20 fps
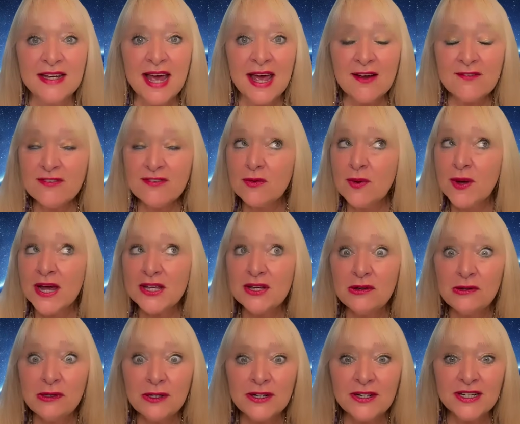everywhere
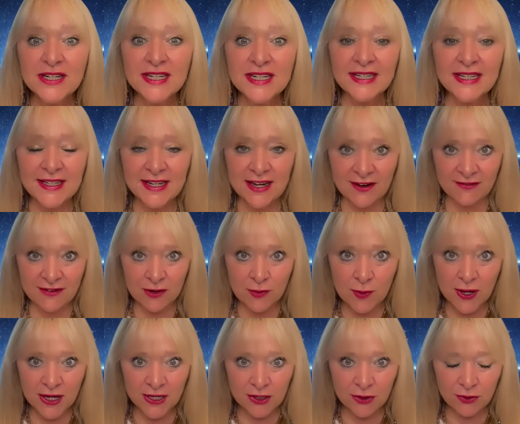you look and
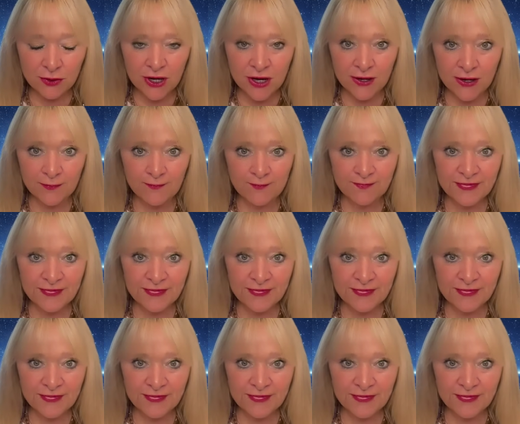everywhere you go.